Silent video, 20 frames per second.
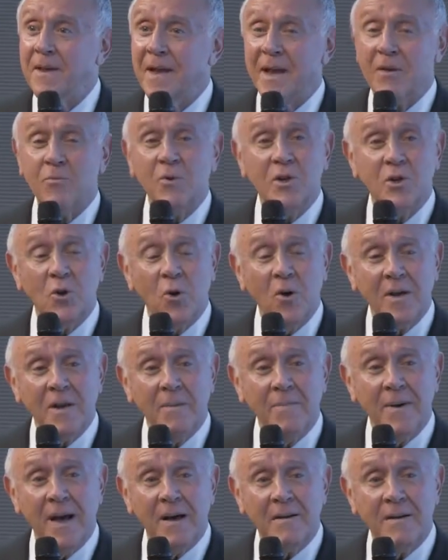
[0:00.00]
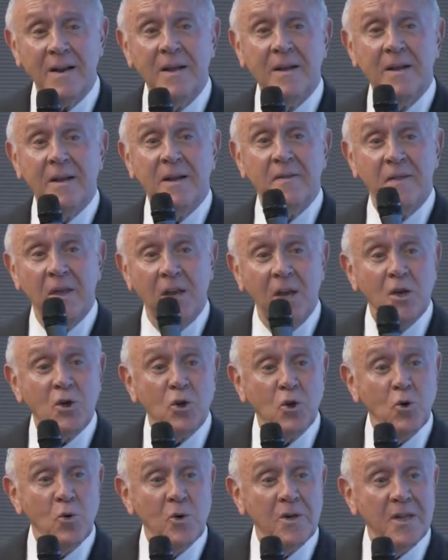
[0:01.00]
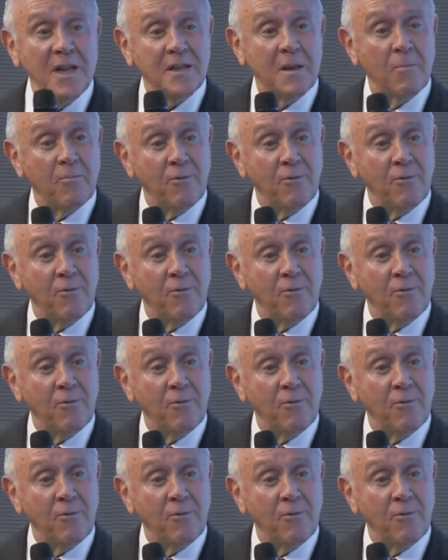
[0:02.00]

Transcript: and we talk about the issues that the